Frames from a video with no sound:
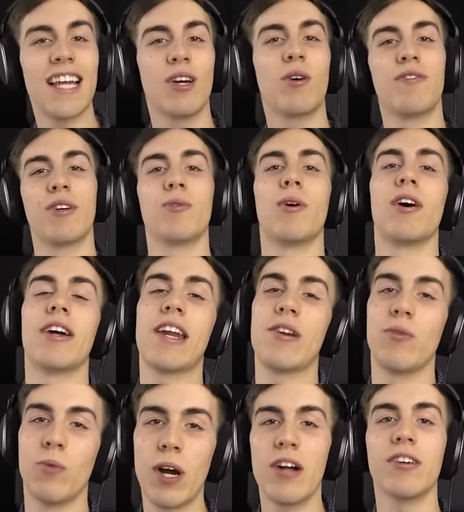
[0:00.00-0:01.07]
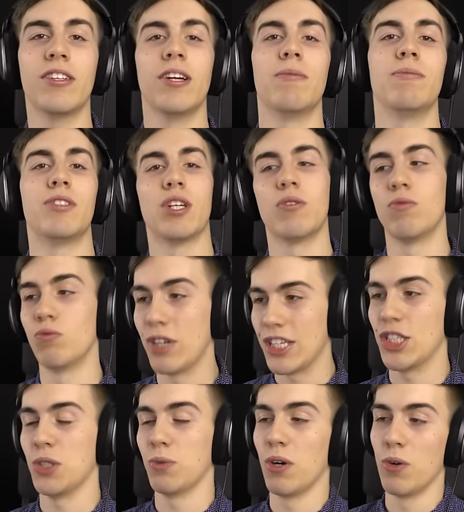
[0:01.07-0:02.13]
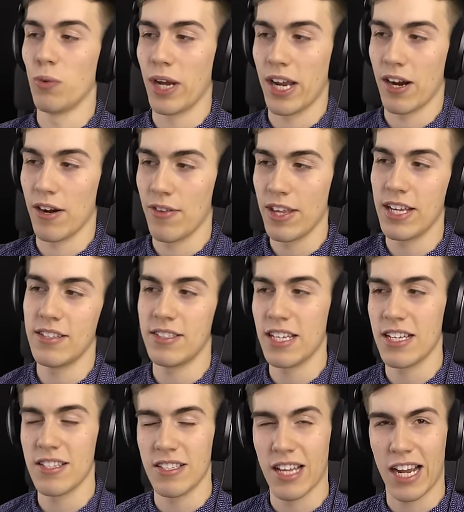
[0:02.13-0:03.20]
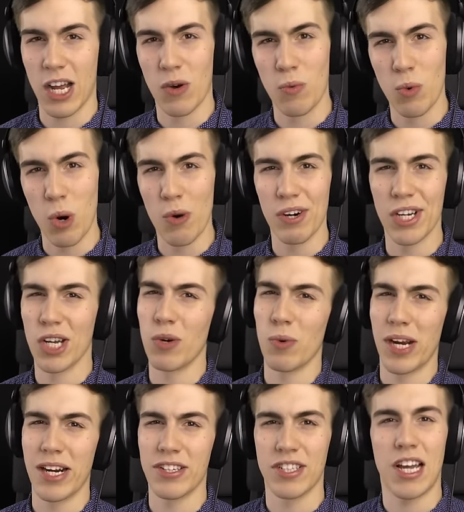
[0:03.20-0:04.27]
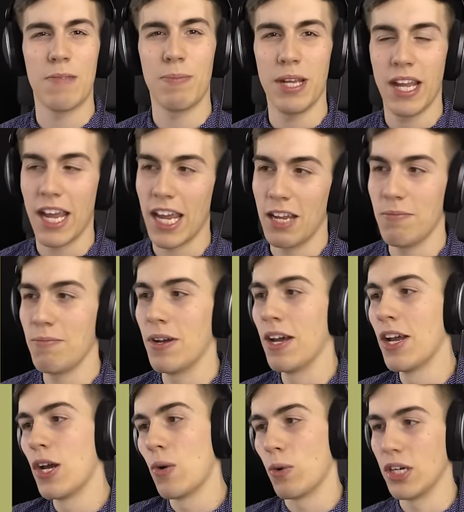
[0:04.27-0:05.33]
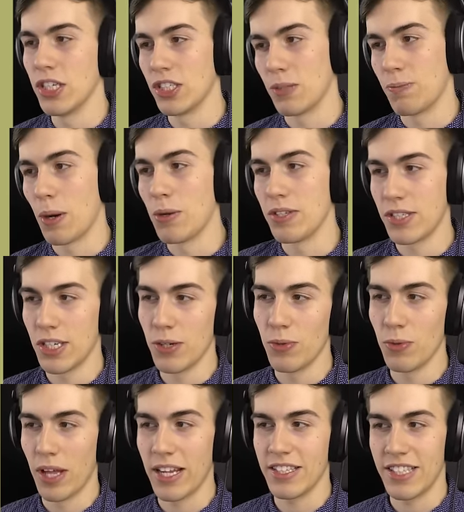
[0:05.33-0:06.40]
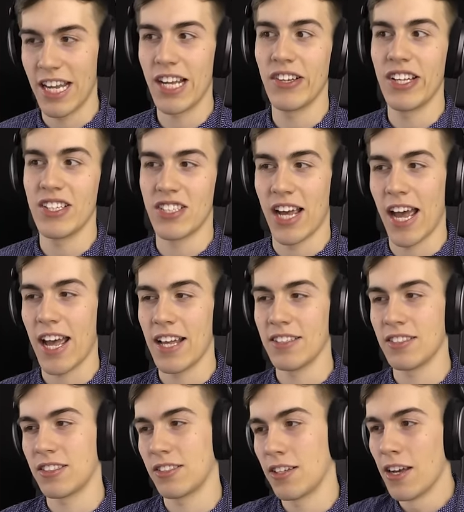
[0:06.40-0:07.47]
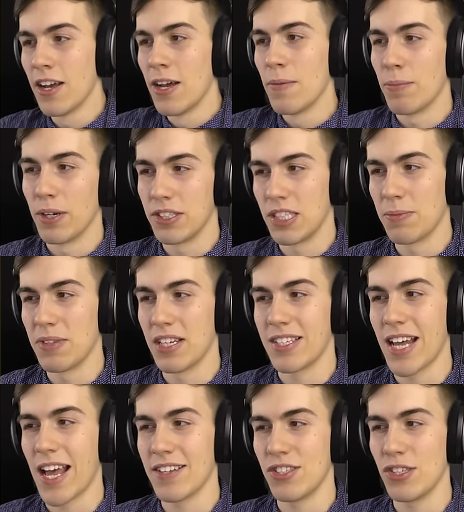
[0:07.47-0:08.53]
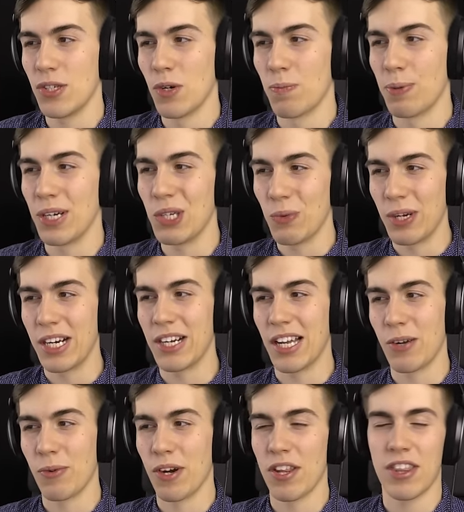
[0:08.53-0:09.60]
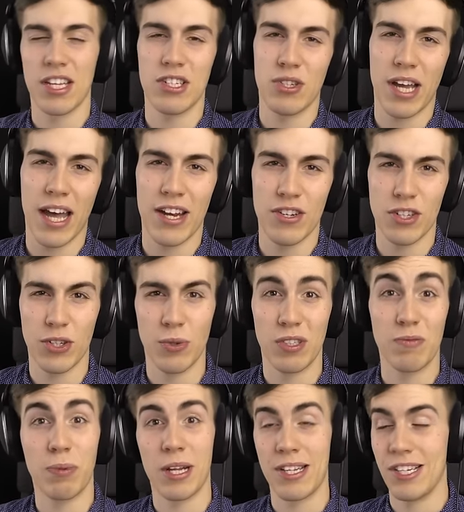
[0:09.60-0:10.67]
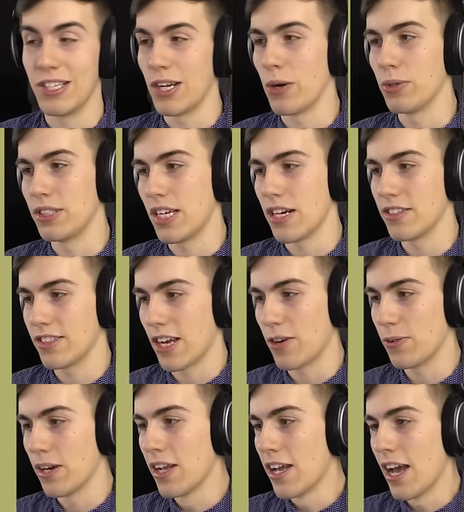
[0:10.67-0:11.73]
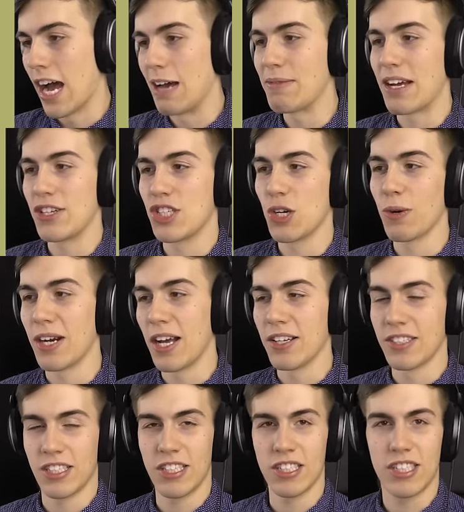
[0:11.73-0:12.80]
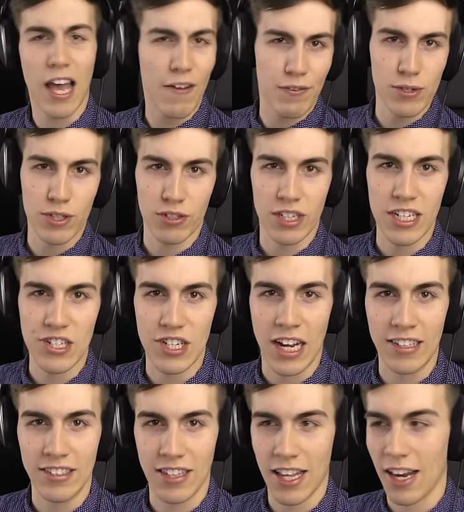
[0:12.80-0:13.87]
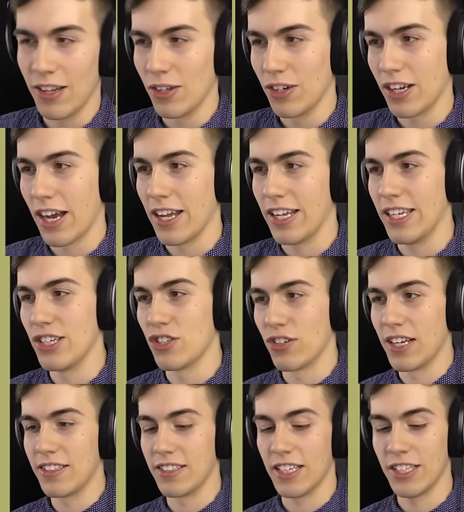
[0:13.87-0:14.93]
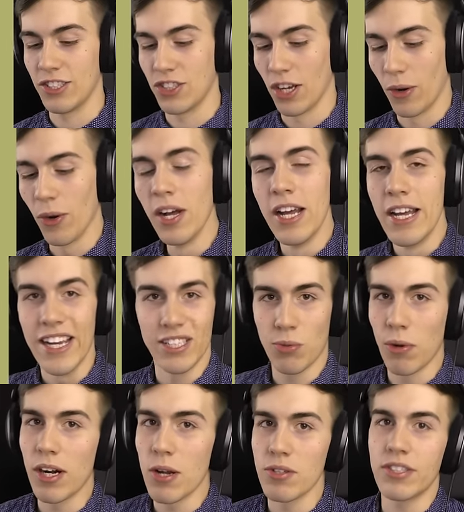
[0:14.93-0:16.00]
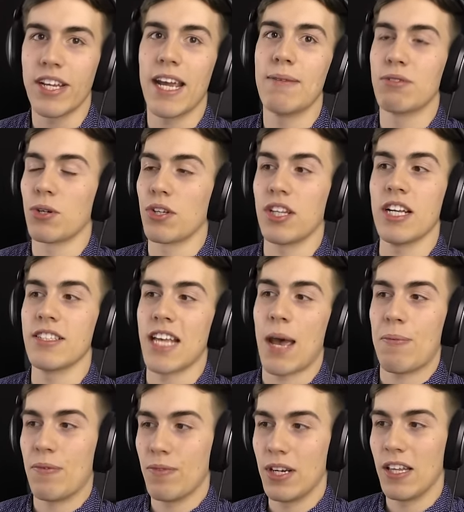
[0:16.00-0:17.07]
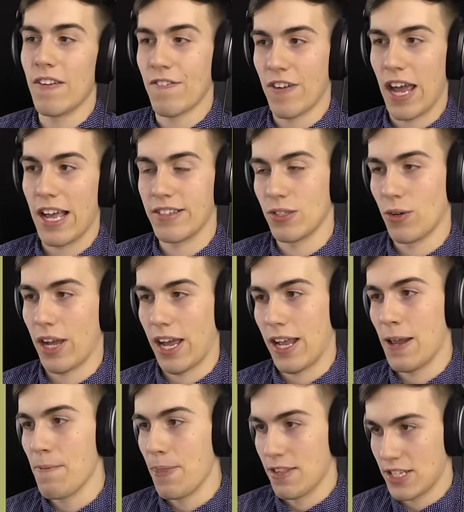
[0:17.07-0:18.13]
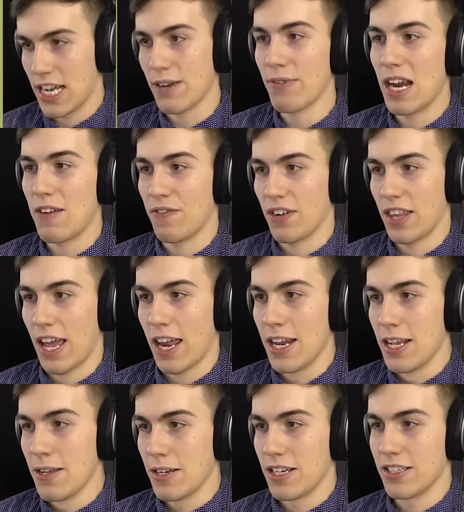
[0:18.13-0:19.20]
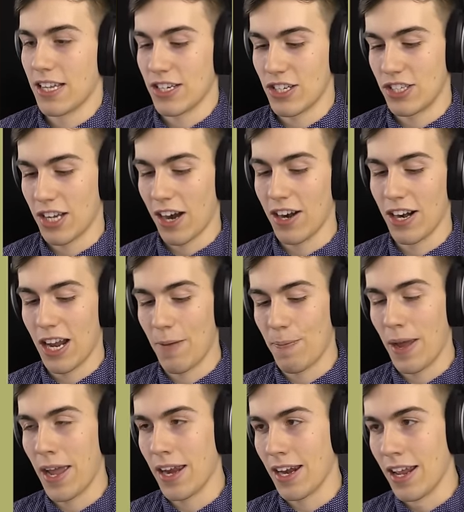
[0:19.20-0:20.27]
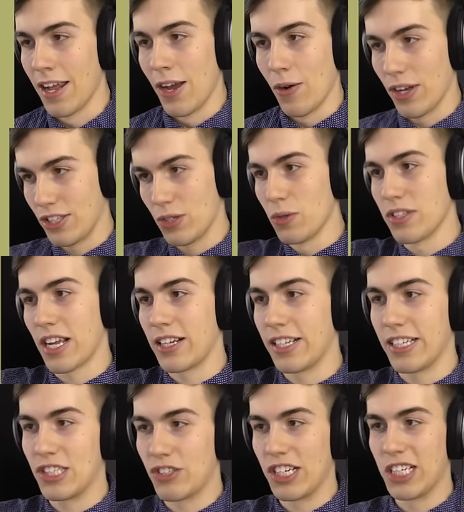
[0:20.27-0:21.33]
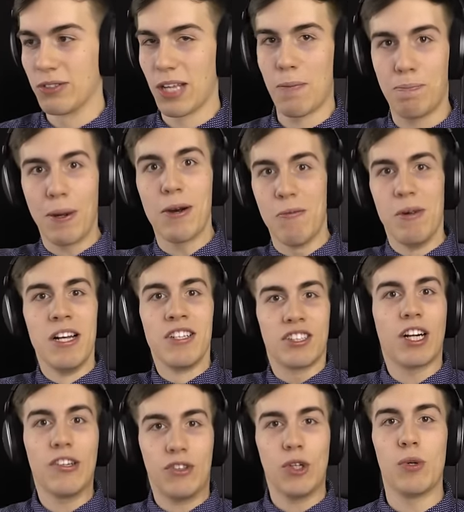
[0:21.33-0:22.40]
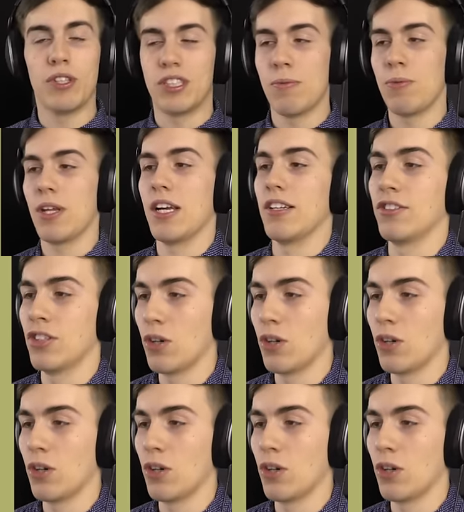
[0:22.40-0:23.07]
Hello everyone and welcome to WarioWare. This is like a WarioWare type of game where you're supposed to do like daily tasks, but some of the tasks you do are pretty weird. Like one of the things you gotta do is pluck your nose hairs out. I'm not sure what else. I just saw a few screenshots and thought it looked kind of interesting. So it's one of those games where things happen really fast, okay? So get ready for that, because I just started up and as soon as I clicked the screen it was like boom, start doing some things.